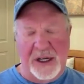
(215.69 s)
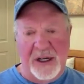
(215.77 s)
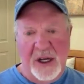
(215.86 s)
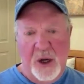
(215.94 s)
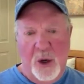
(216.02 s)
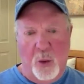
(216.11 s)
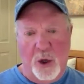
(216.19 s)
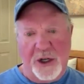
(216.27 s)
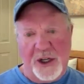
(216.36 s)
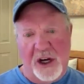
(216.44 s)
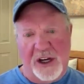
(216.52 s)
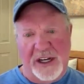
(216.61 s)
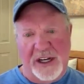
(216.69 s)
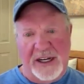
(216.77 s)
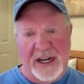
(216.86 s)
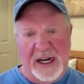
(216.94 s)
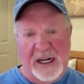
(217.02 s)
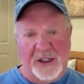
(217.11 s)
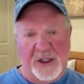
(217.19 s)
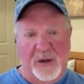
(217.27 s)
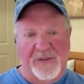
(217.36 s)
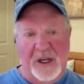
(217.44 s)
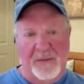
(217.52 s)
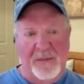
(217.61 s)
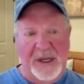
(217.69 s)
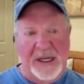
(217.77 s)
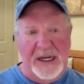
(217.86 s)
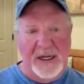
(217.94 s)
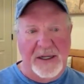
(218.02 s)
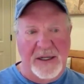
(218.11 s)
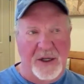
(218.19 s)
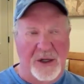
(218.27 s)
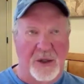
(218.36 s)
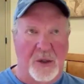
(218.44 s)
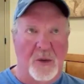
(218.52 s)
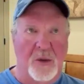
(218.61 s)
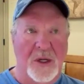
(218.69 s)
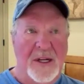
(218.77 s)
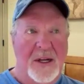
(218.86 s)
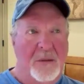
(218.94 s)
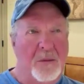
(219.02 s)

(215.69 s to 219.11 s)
and we're talking to docs who have committed to